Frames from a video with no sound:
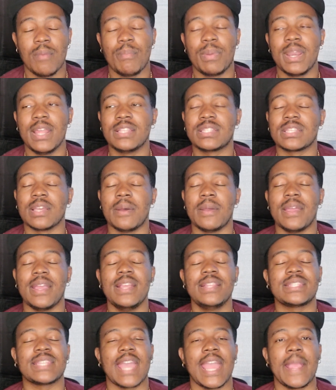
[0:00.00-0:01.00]
But it's a
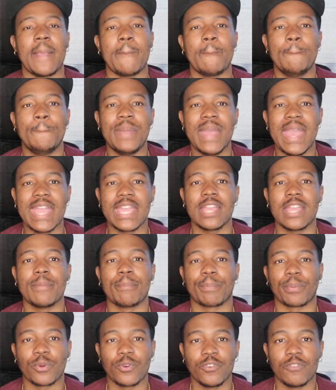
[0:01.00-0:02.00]
it's a big
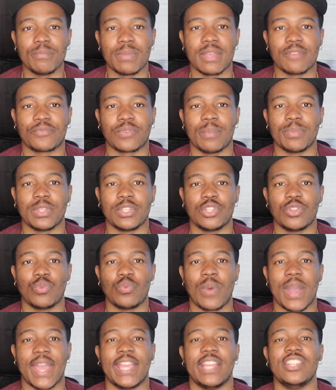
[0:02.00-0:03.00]
improvement from the
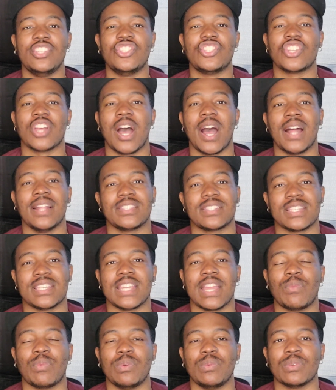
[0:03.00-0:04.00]
Dwayne Johnson
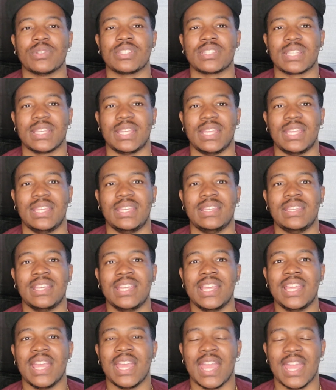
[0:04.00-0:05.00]
that we were seeing
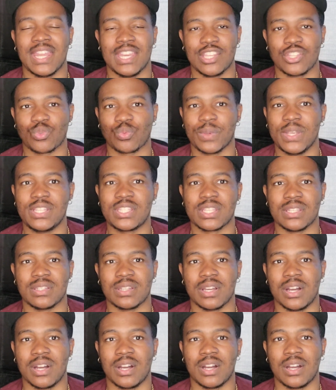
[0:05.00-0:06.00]
in his
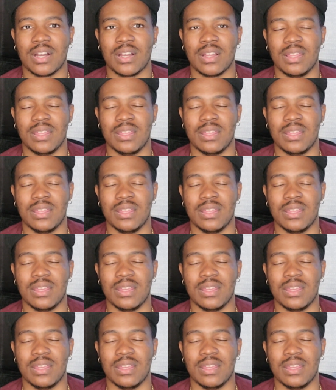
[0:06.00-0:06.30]
recent uh,